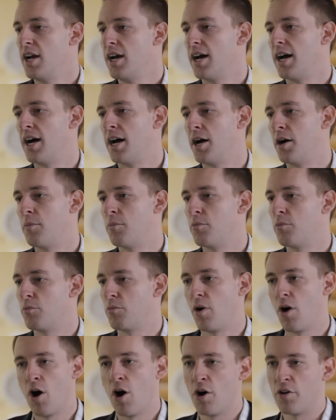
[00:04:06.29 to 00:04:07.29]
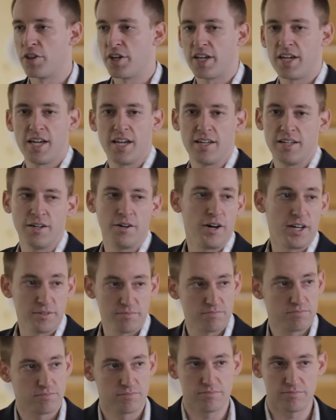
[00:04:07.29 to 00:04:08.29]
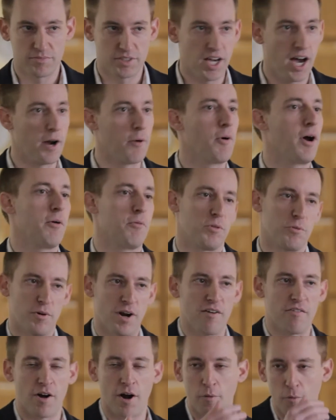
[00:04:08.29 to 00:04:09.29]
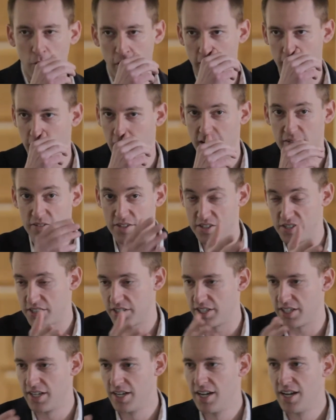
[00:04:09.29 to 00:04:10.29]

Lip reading: All the kids, I got away with whatever I want, obviously.